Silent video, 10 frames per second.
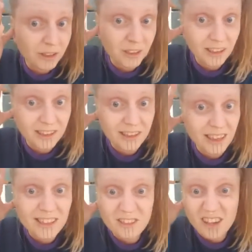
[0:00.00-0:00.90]

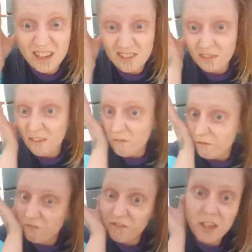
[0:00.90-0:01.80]
it's
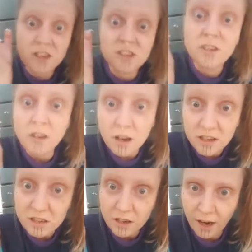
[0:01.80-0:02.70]

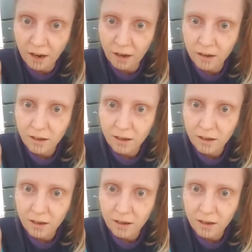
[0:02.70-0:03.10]
disgusting.